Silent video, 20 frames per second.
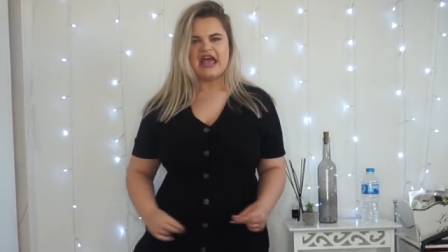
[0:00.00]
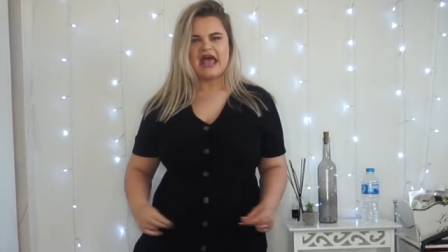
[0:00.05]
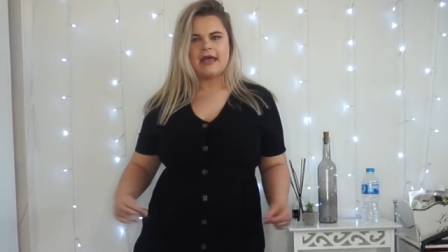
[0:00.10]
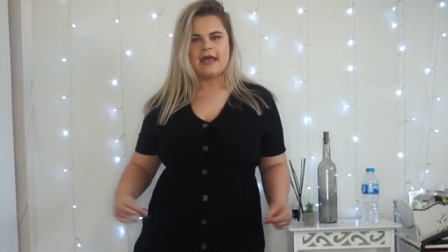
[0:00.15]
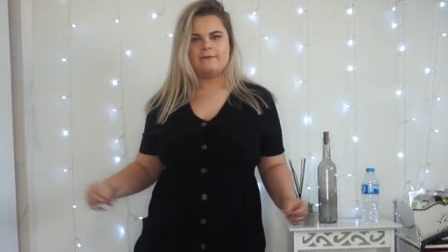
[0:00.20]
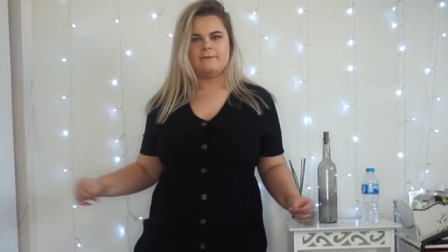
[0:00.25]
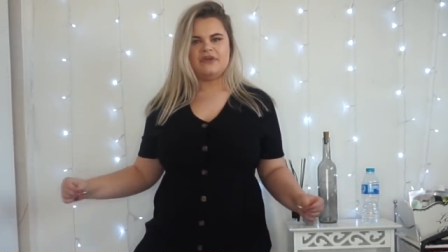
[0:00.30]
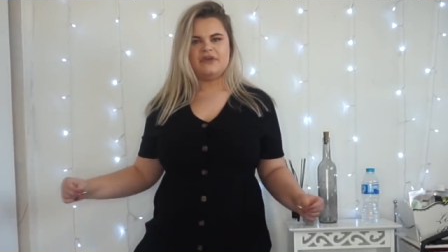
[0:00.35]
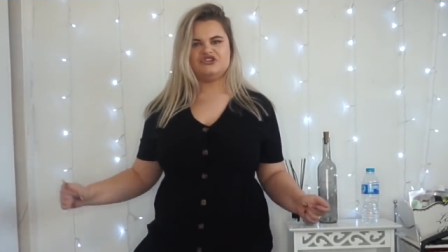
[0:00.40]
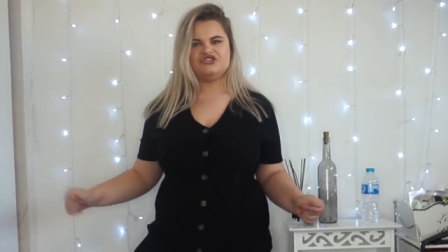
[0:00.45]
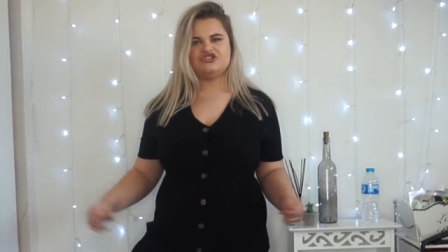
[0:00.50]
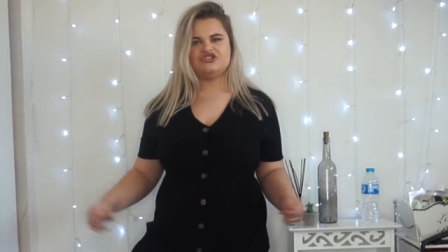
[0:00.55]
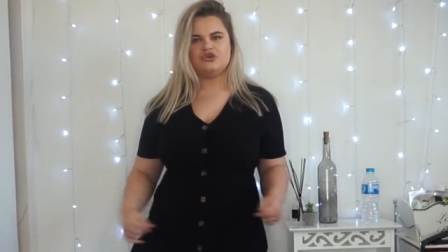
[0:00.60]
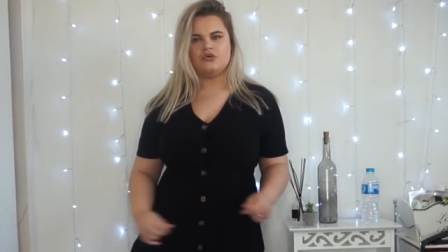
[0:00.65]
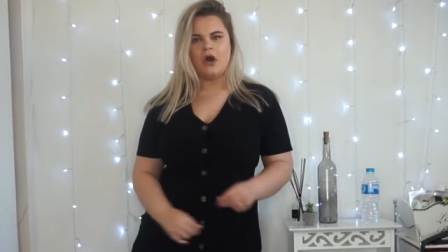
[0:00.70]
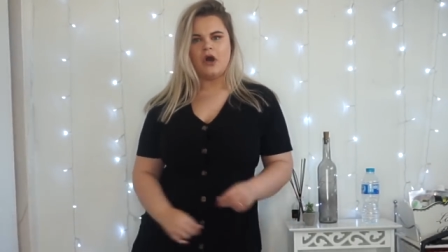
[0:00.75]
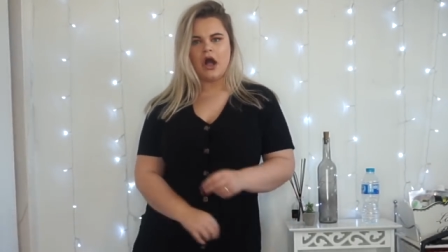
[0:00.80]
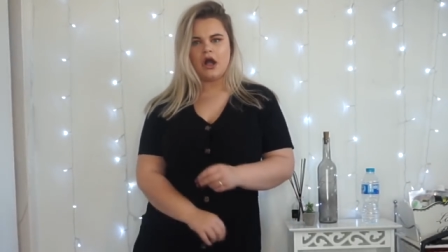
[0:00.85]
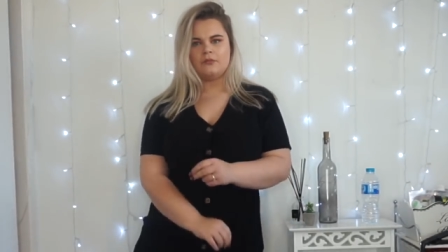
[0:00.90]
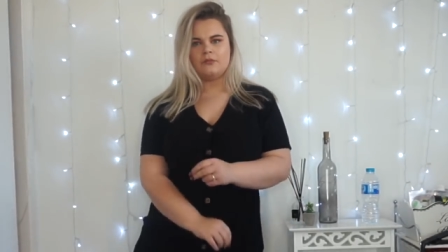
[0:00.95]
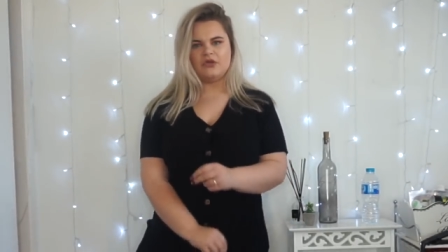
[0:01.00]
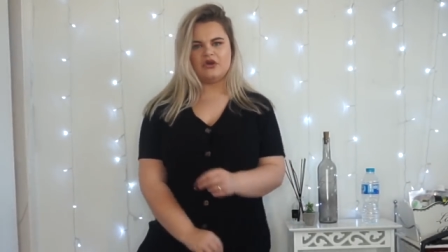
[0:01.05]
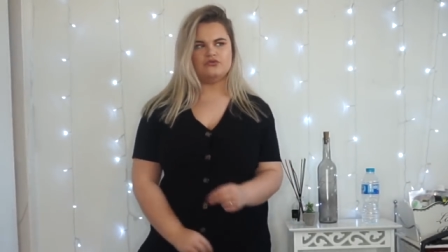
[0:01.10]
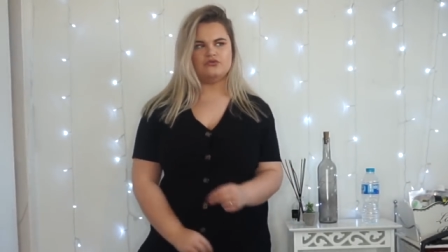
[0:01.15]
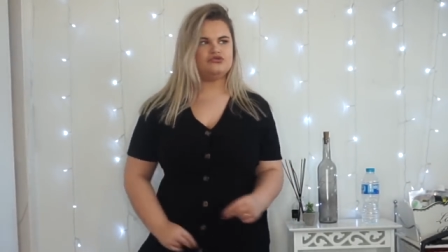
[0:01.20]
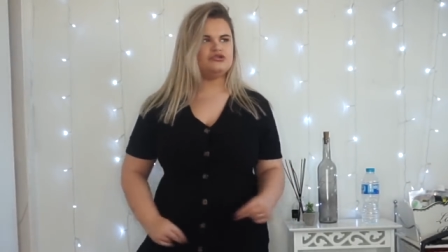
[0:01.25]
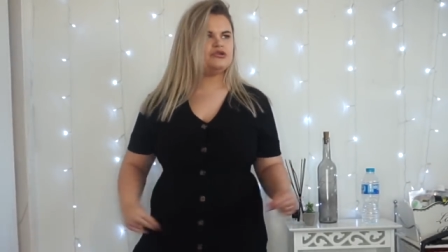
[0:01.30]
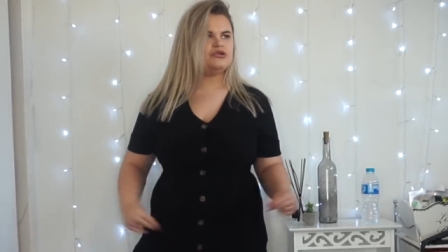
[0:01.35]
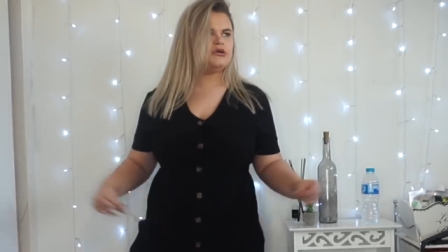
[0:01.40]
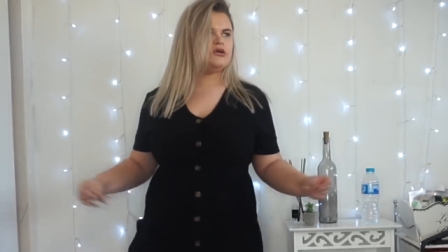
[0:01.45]
and put you on
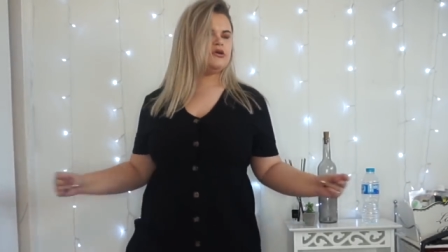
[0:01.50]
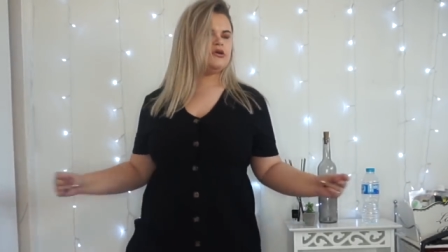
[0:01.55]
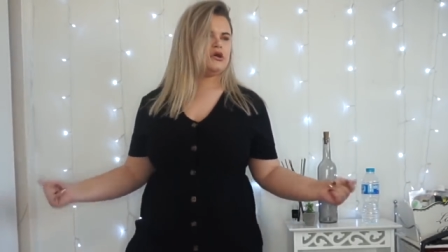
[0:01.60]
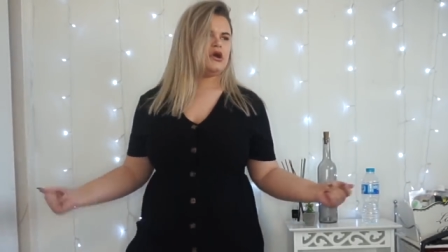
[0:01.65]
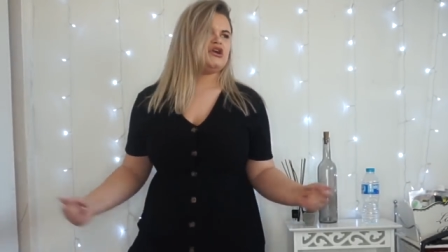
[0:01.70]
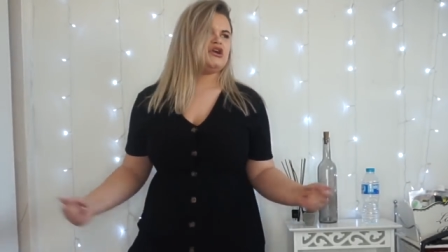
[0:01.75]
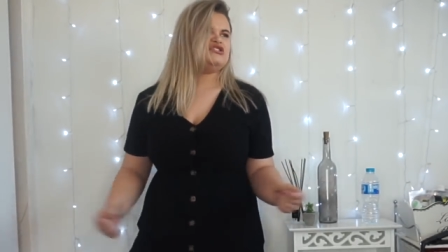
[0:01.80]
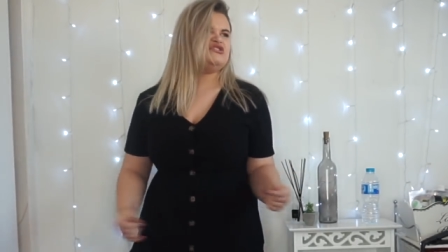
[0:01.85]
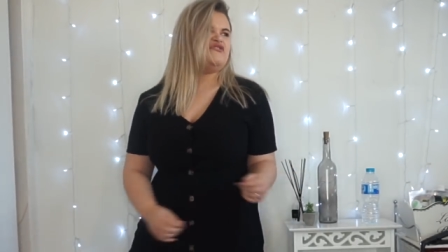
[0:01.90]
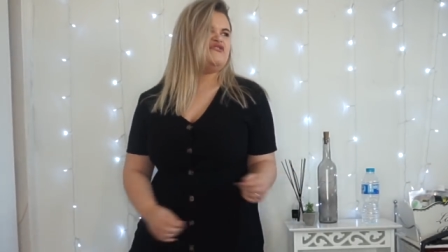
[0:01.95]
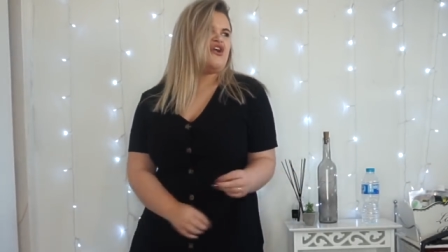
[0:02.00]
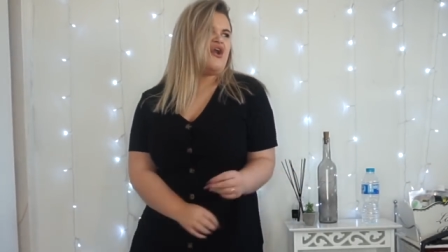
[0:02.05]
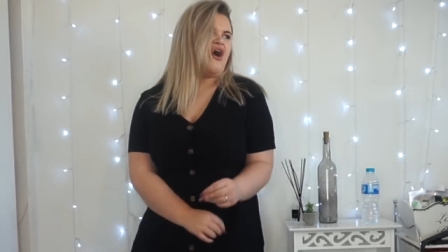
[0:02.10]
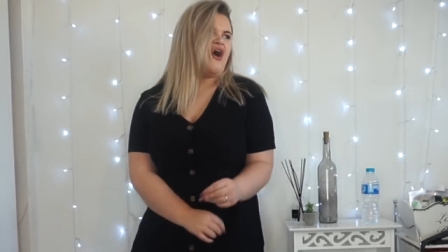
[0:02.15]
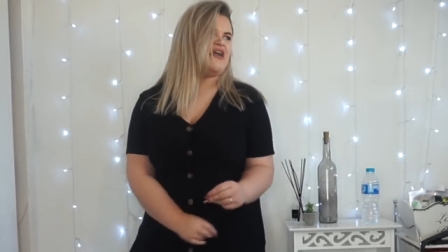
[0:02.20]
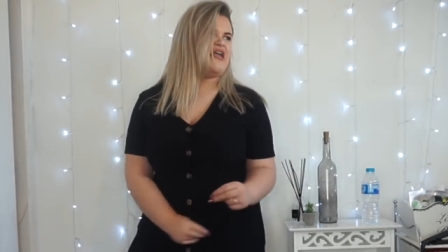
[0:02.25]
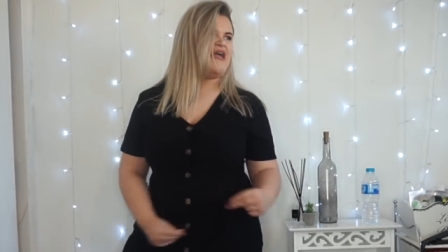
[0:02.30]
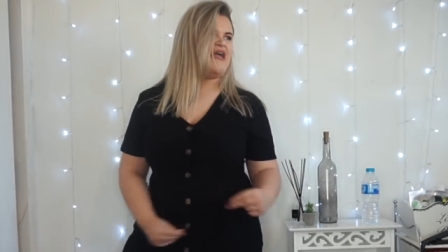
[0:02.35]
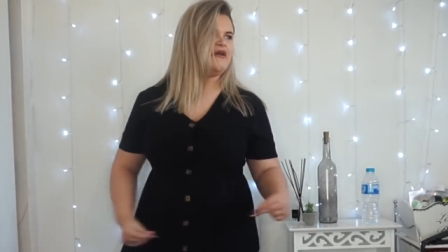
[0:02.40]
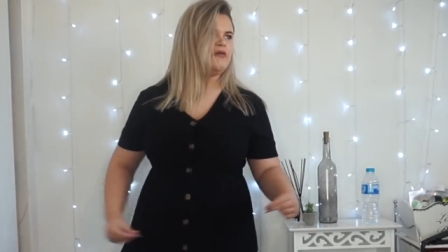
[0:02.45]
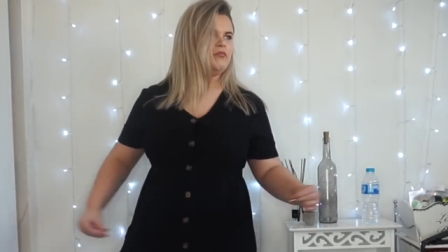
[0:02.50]
mute, because you're annoying.